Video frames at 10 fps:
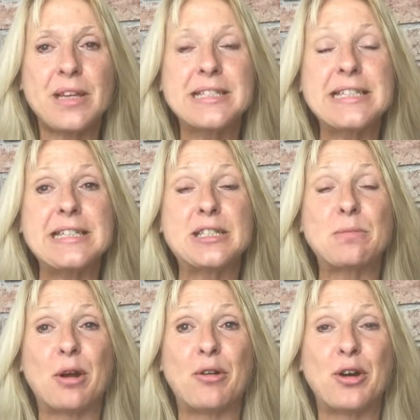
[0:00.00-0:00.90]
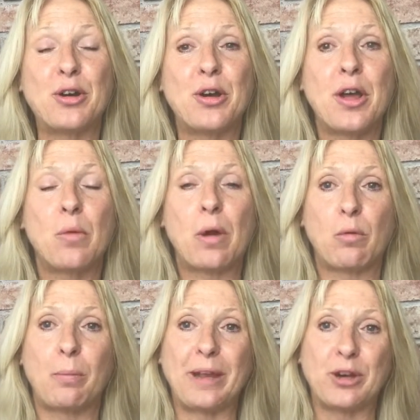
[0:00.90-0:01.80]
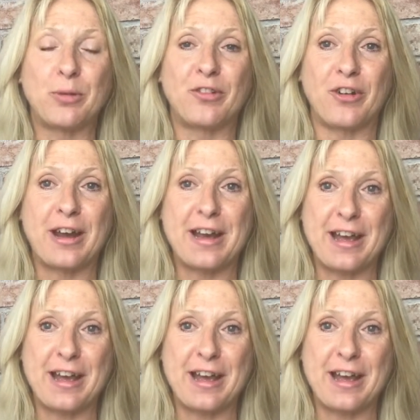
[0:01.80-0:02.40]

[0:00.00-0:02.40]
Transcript: See you tomorrow where we'll be covering